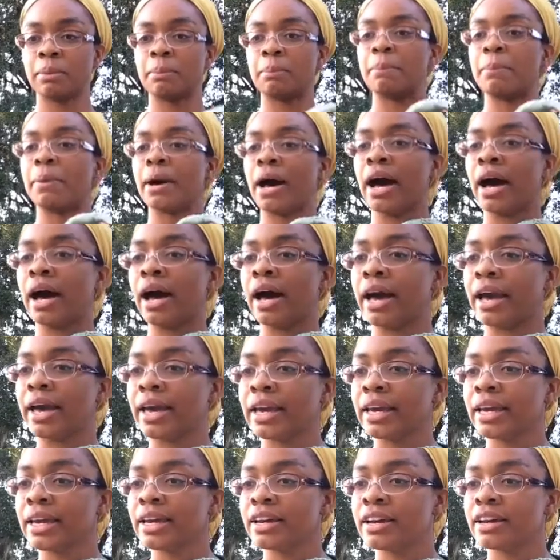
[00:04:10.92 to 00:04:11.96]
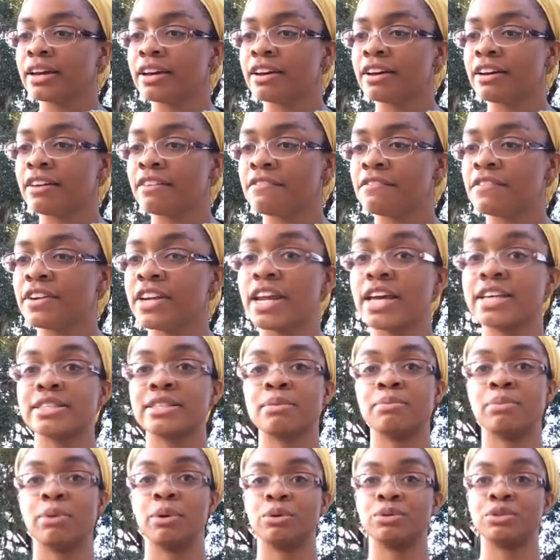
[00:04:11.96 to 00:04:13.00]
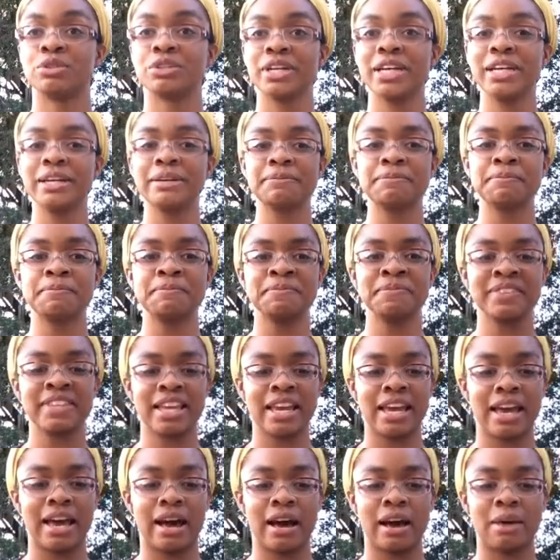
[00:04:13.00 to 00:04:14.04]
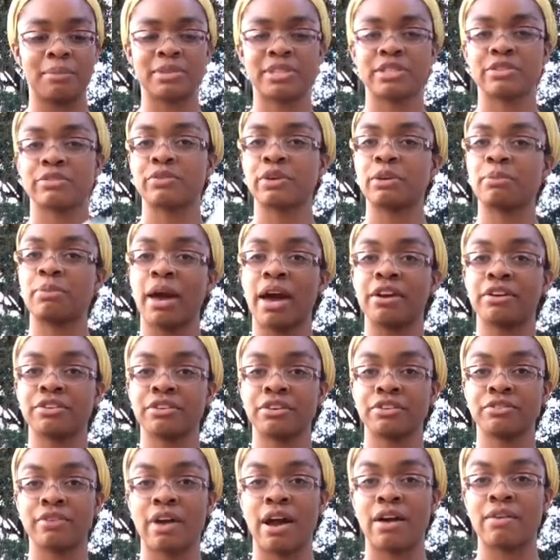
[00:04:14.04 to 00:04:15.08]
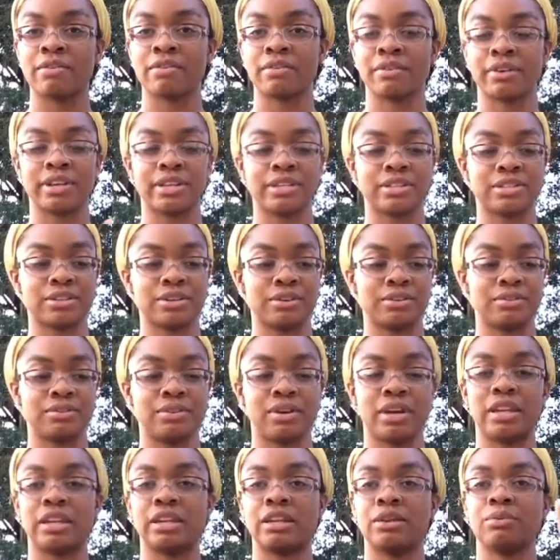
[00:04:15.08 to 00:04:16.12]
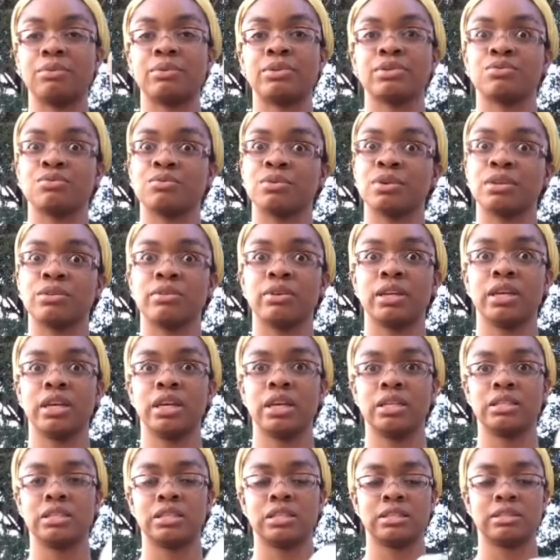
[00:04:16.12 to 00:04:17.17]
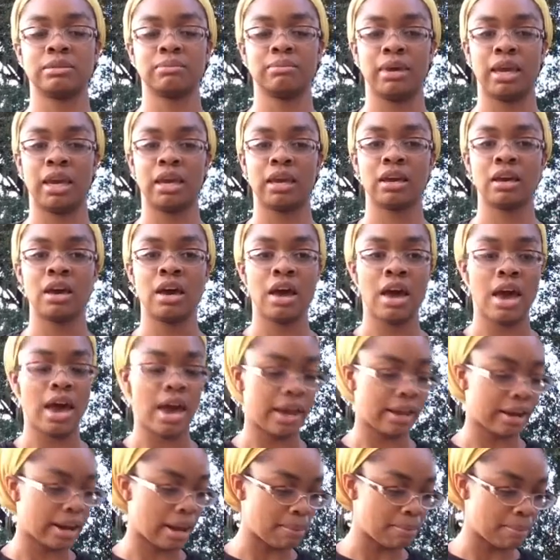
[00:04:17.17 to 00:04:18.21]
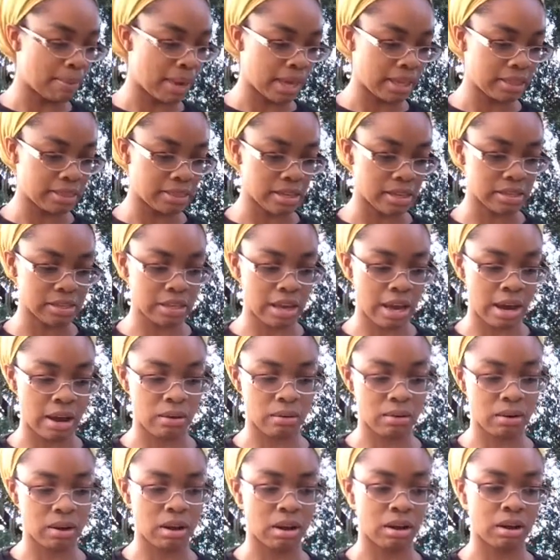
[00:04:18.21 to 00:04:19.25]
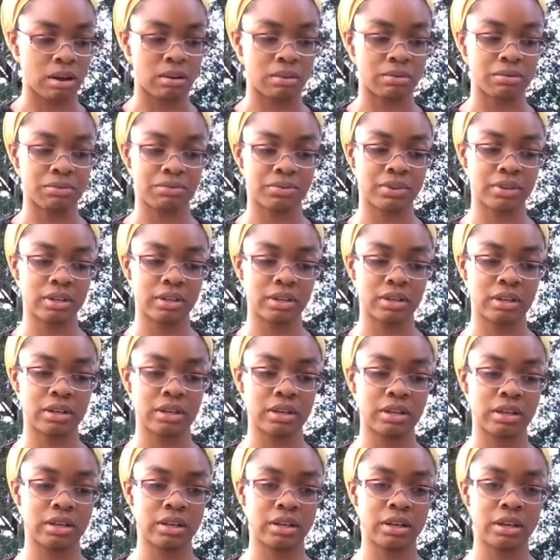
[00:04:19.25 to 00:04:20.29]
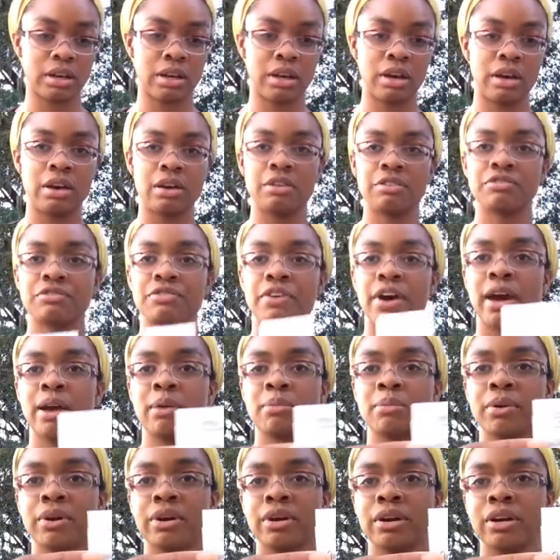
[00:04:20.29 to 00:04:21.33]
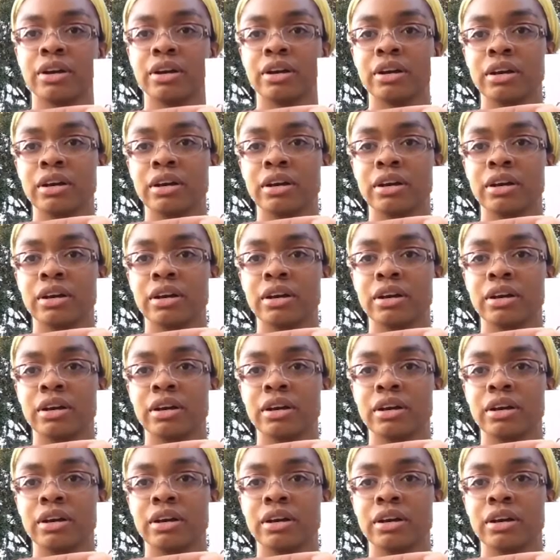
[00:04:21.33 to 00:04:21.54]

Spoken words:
by Vanessa Beaudry. It's a free pattern on Ravelry, and then it was really, really easy to make. And I made this out of Fibra